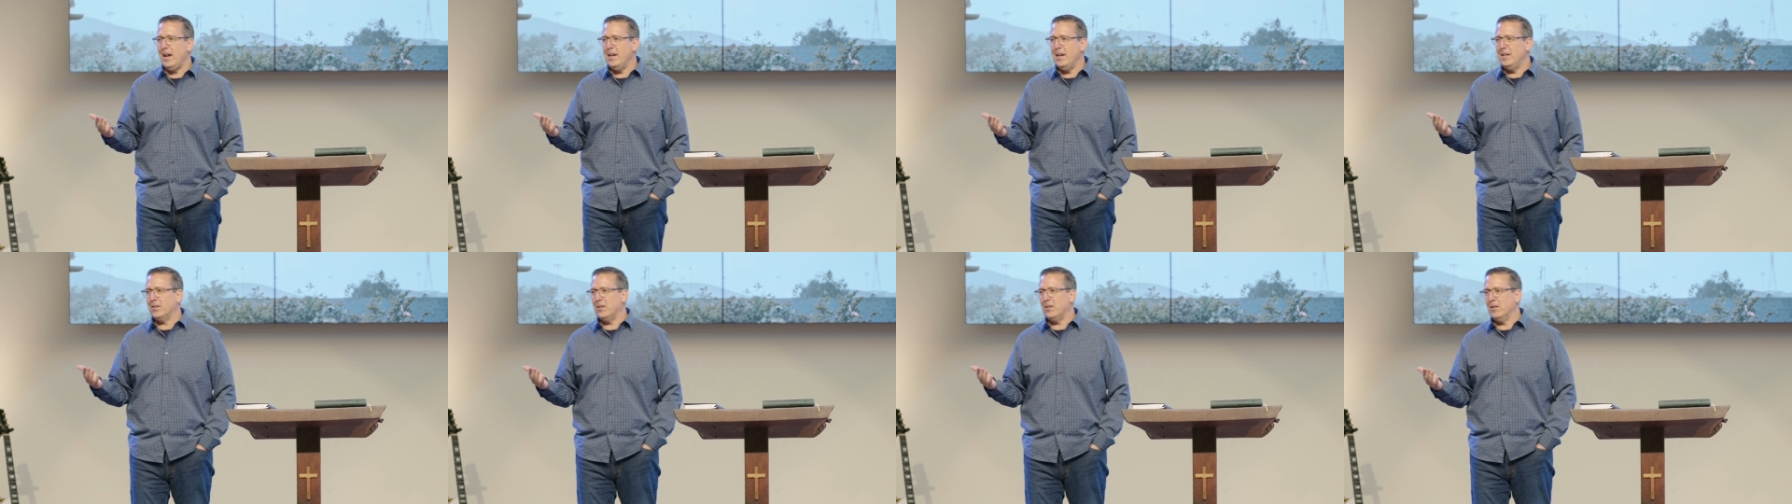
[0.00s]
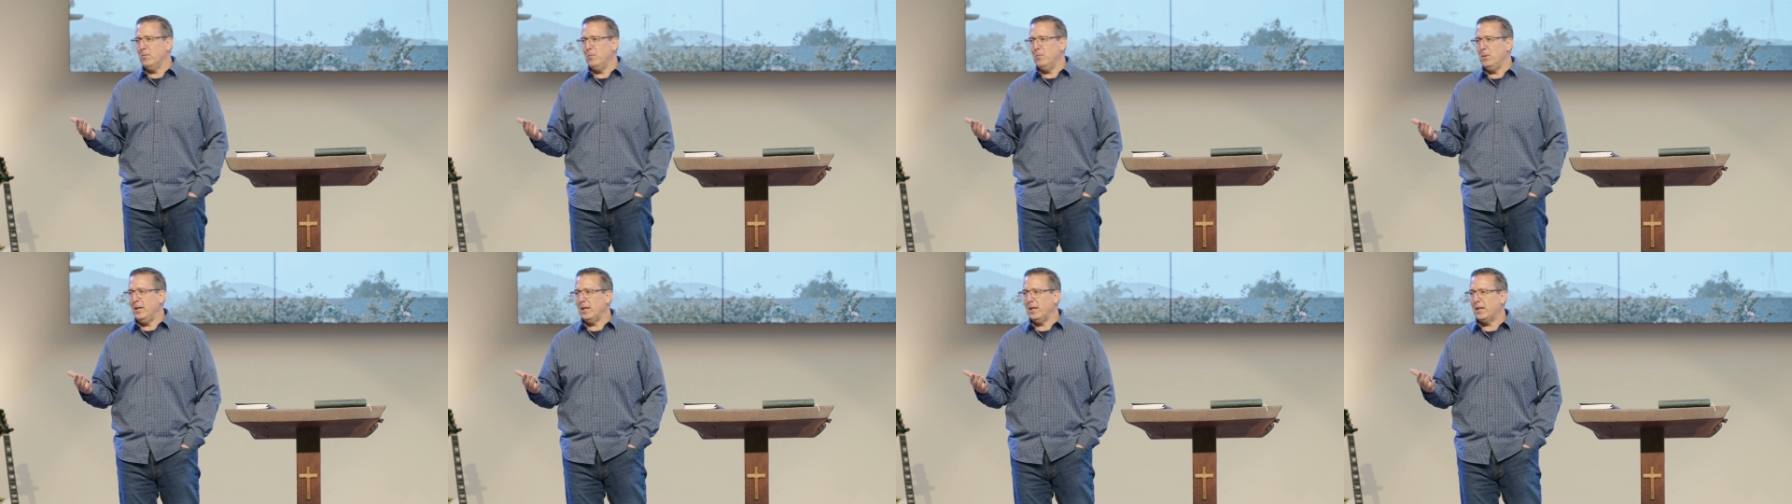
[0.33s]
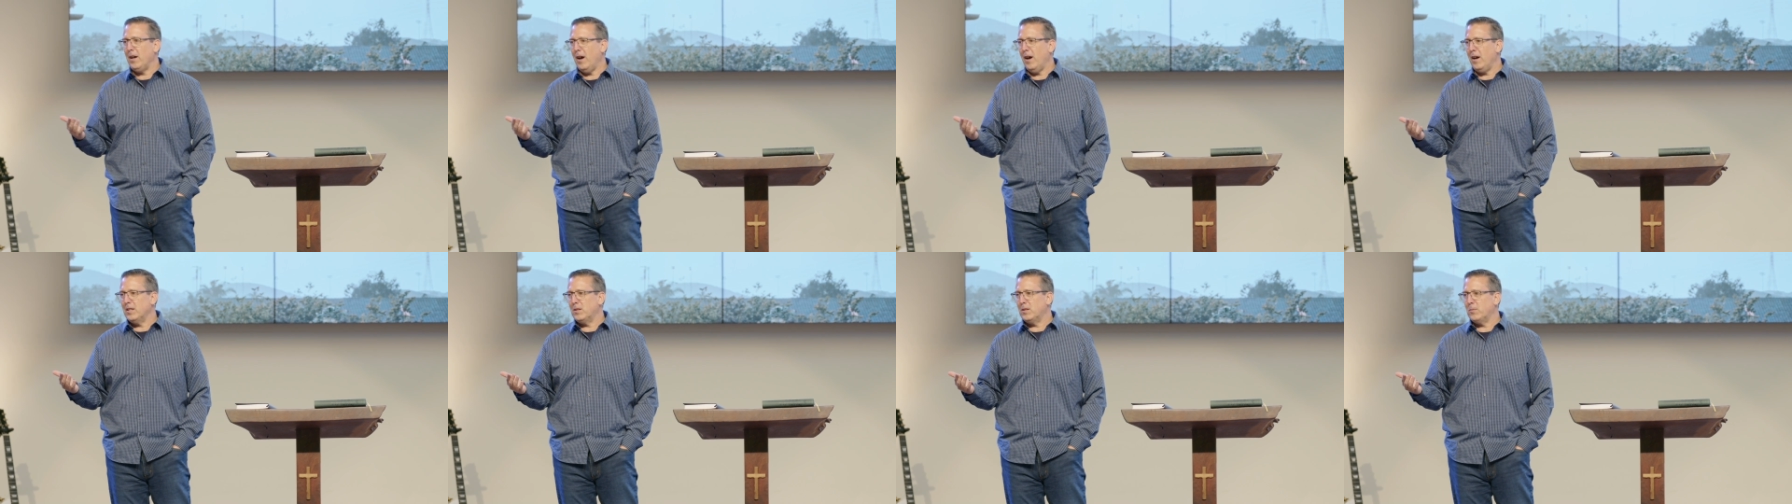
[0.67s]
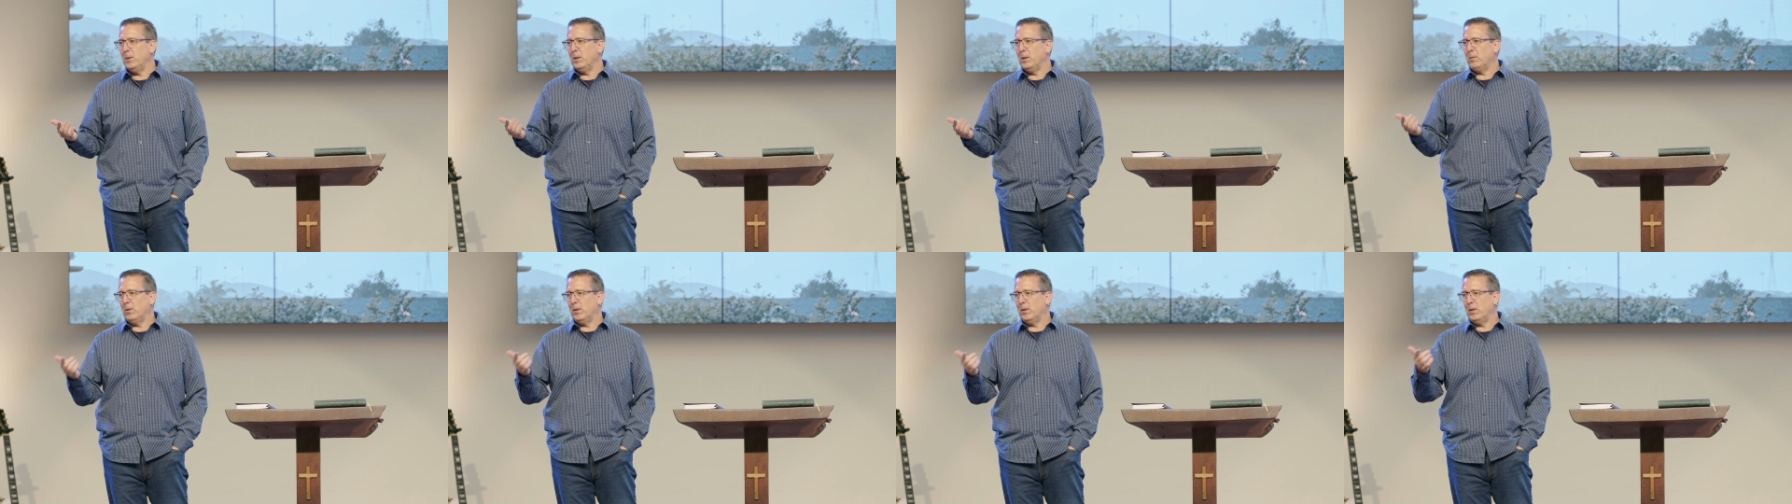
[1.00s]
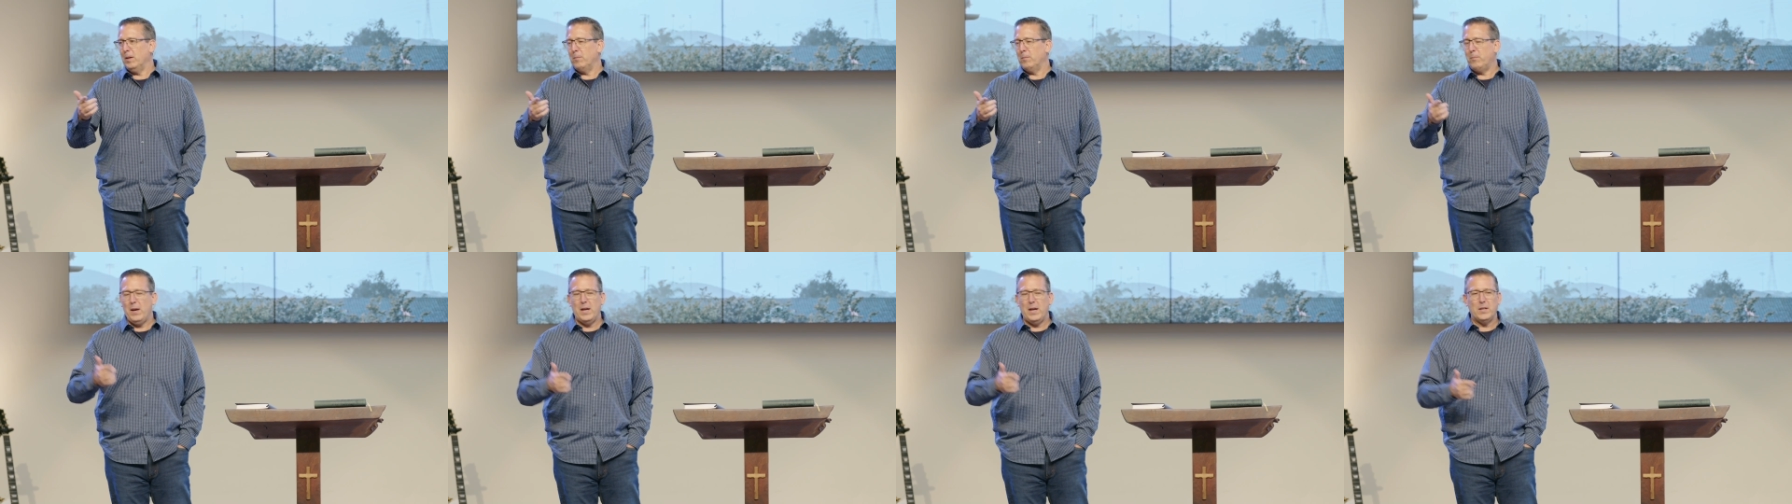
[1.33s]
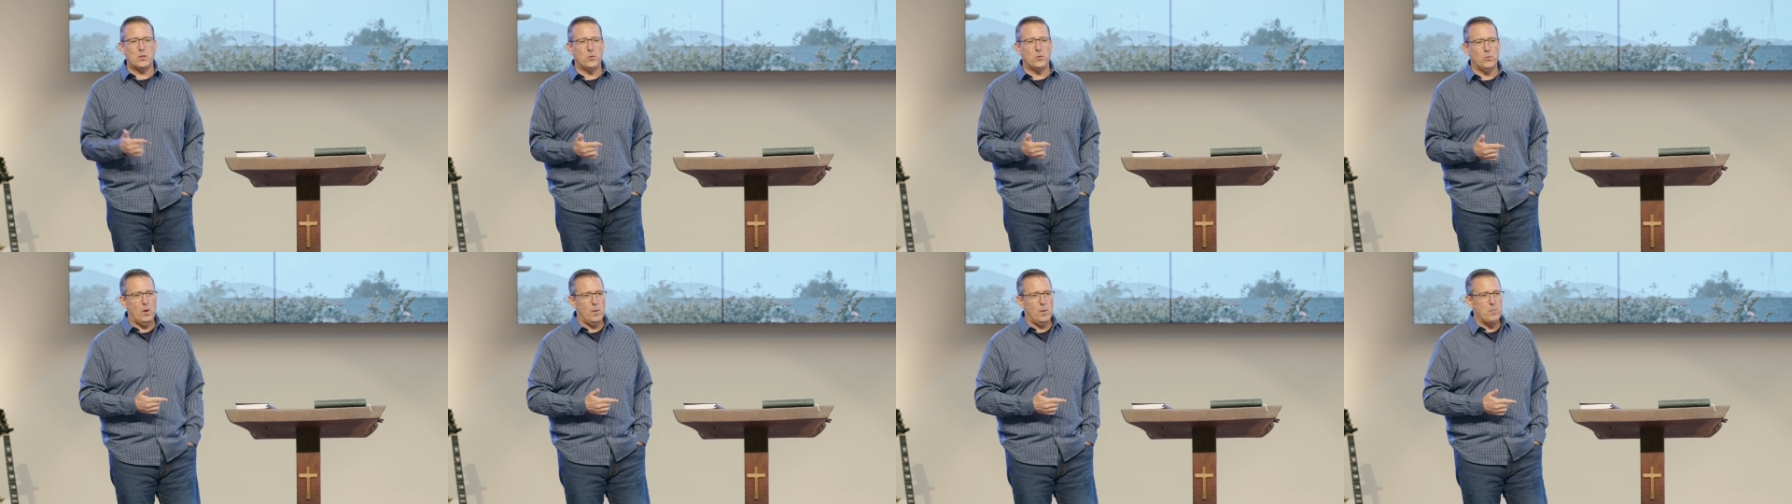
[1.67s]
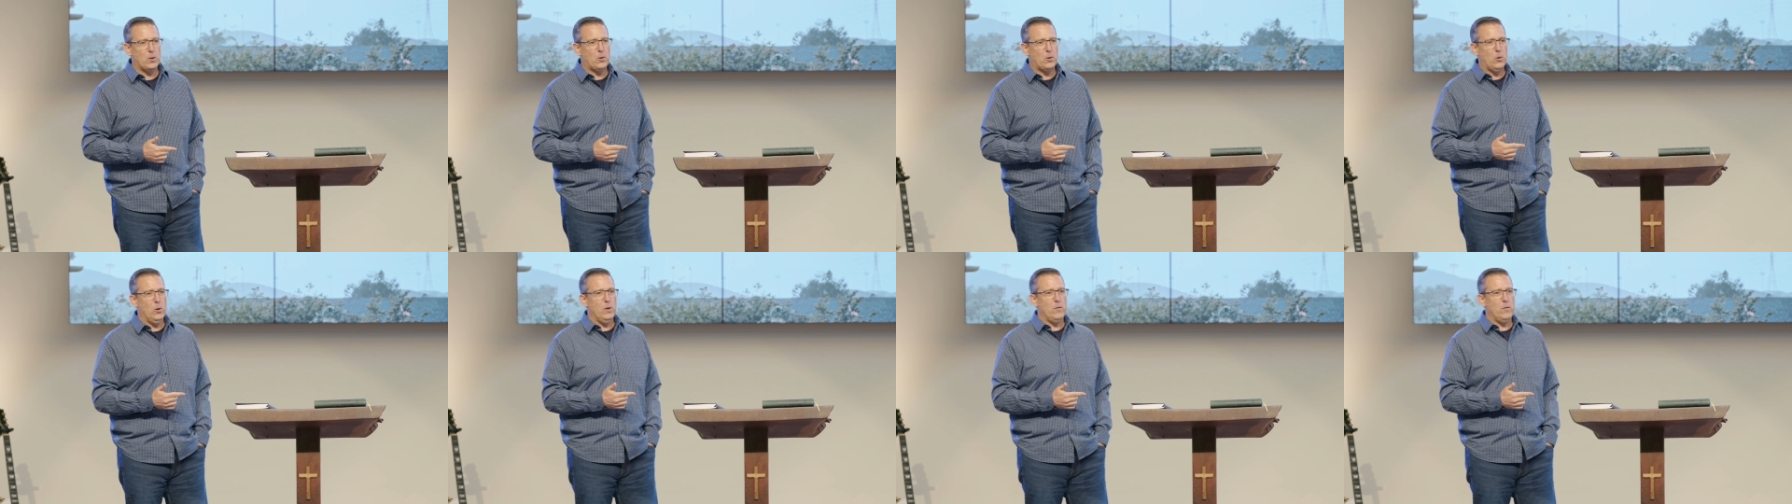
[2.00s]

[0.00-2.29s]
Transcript: he's going to be at Godspeak with the uh, Pastor Rob McCoy.